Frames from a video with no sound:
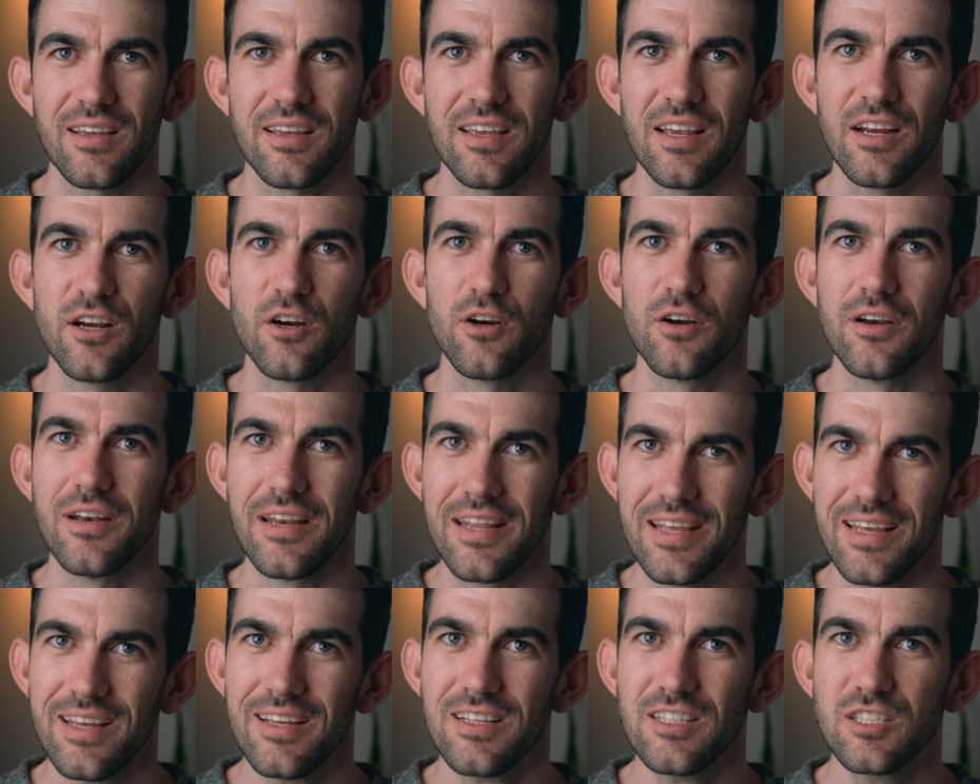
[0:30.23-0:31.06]
gear
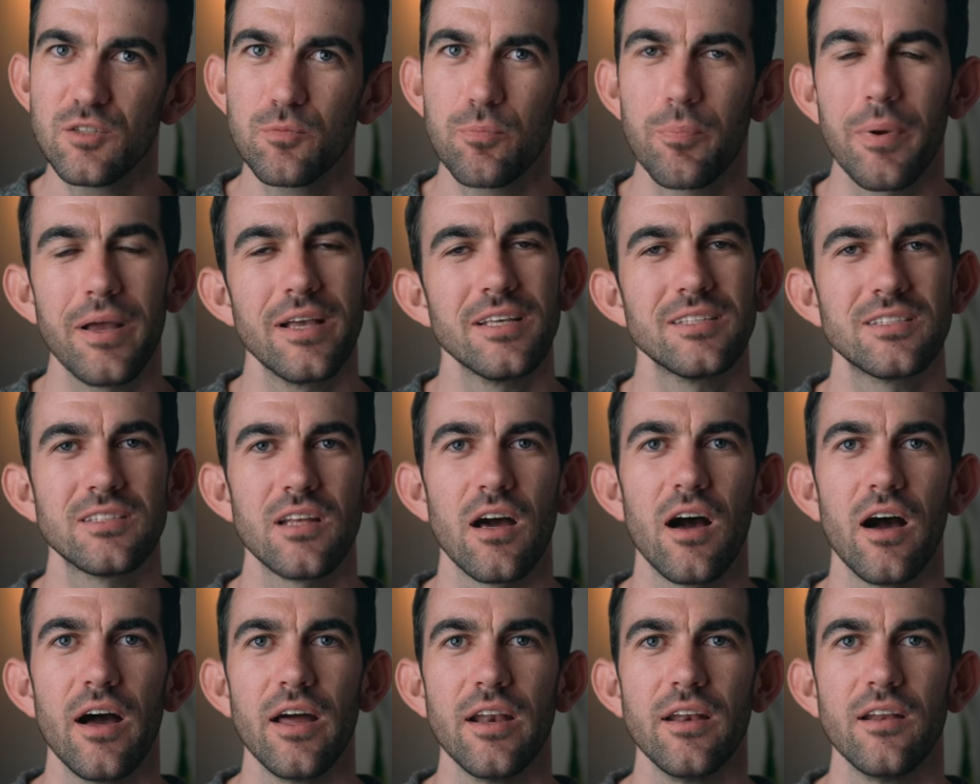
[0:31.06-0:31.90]
needs based
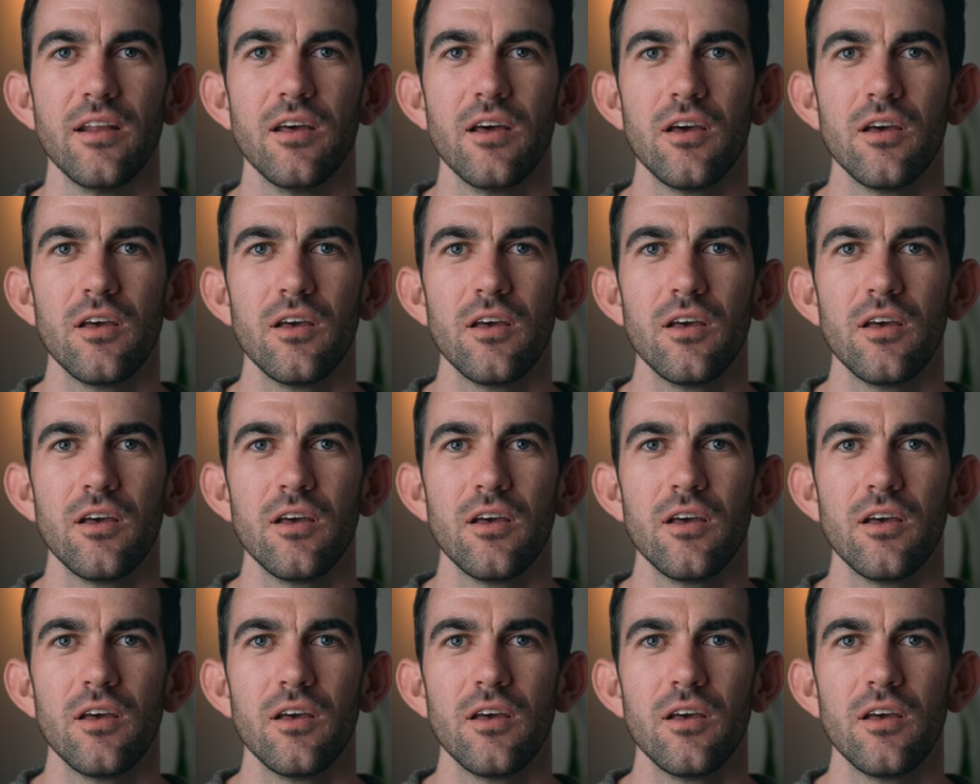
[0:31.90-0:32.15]
on